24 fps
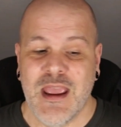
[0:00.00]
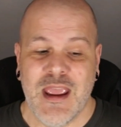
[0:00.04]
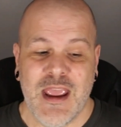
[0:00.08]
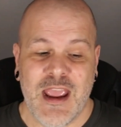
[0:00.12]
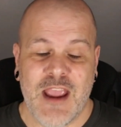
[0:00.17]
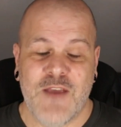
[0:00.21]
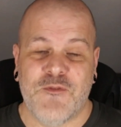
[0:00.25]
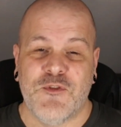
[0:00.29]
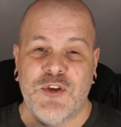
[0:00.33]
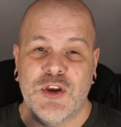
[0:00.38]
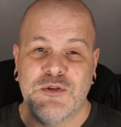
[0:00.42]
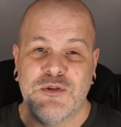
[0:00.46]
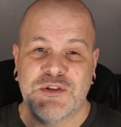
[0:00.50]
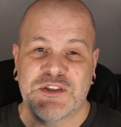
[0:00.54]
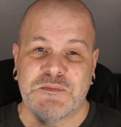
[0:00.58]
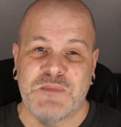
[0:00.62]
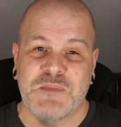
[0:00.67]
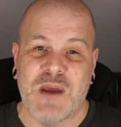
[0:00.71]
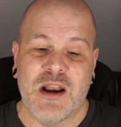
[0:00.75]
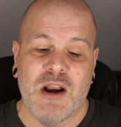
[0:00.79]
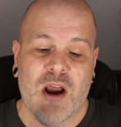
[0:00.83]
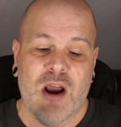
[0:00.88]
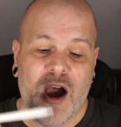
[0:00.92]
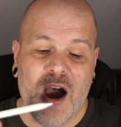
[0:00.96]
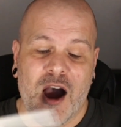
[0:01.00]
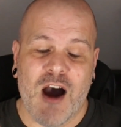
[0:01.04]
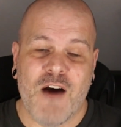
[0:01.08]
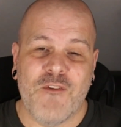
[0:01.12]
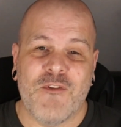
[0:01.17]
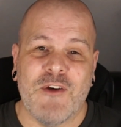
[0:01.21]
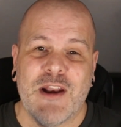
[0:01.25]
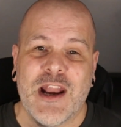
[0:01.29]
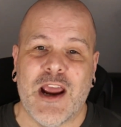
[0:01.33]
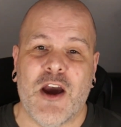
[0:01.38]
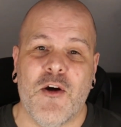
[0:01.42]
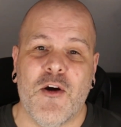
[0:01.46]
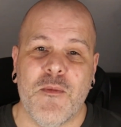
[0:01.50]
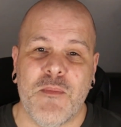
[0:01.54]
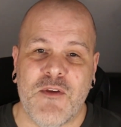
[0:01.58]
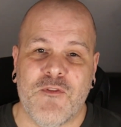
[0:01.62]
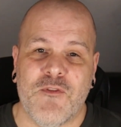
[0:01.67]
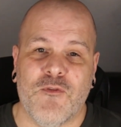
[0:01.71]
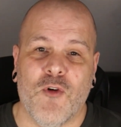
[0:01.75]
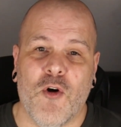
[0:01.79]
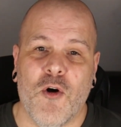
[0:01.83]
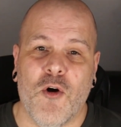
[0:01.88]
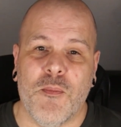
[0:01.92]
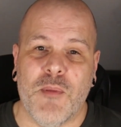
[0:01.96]
if you spent half an hour
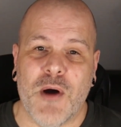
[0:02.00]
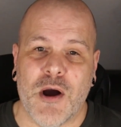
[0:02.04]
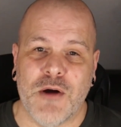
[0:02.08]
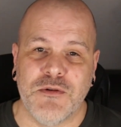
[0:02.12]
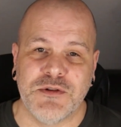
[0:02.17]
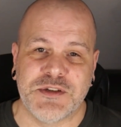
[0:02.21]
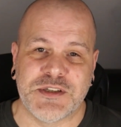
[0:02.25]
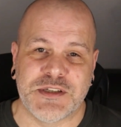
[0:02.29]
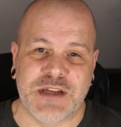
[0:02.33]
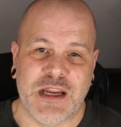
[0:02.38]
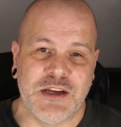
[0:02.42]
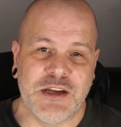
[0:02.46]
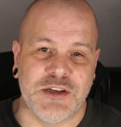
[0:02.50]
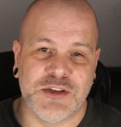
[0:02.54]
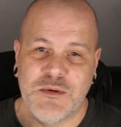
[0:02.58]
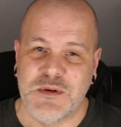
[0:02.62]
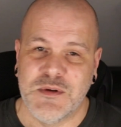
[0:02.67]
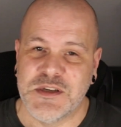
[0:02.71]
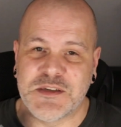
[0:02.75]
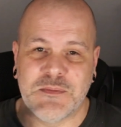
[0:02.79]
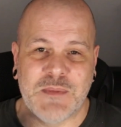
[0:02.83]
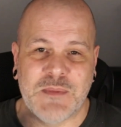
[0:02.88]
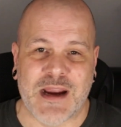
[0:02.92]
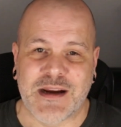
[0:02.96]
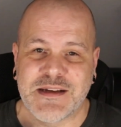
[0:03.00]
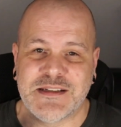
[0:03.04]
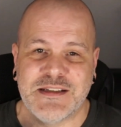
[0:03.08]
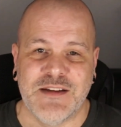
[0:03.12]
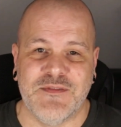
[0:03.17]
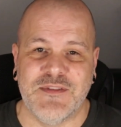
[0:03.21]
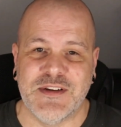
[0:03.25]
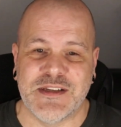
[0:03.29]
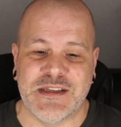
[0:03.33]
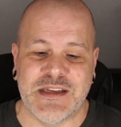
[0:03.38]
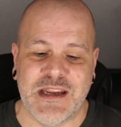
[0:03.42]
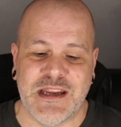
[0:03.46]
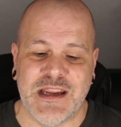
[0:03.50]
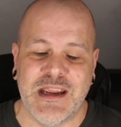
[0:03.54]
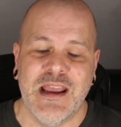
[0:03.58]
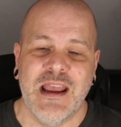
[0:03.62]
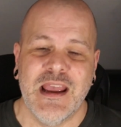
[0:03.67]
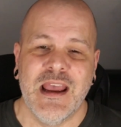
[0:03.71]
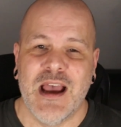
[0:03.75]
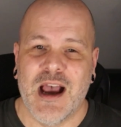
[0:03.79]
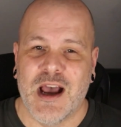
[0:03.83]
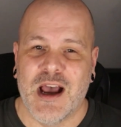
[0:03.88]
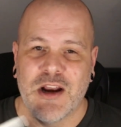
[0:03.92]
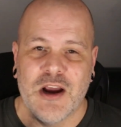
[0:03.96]
before posting doing some activity
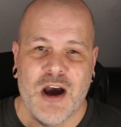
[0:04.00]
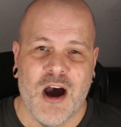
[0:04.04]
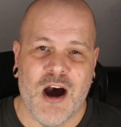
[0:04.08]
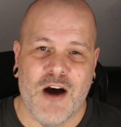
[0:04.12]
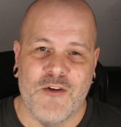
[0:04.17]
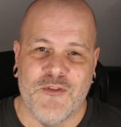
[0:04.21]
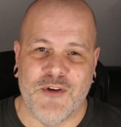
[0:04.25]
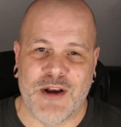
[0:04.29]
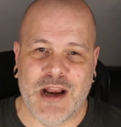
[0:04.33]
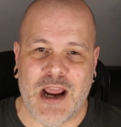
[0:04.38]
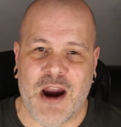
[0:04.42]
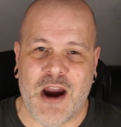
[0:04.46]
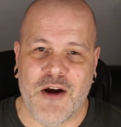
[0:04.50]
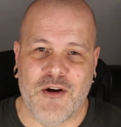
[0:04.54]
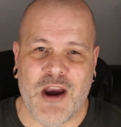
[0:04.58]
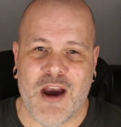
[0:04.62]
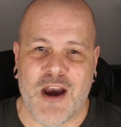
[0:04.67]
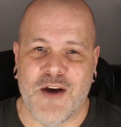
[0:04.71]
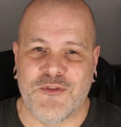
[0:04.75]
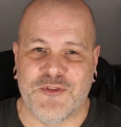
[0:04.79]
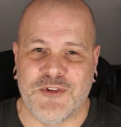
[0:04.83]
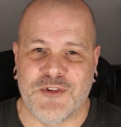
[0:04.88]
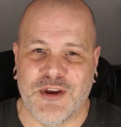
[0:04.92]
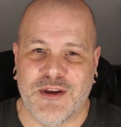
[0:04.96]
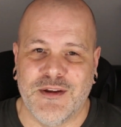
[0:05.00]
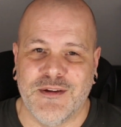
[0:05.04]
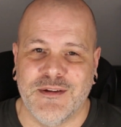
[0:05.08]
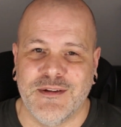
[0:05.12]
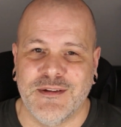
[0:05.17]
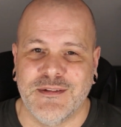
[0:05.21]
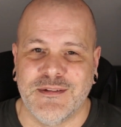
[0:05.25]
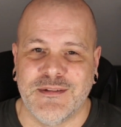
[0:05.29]
and half an hour after.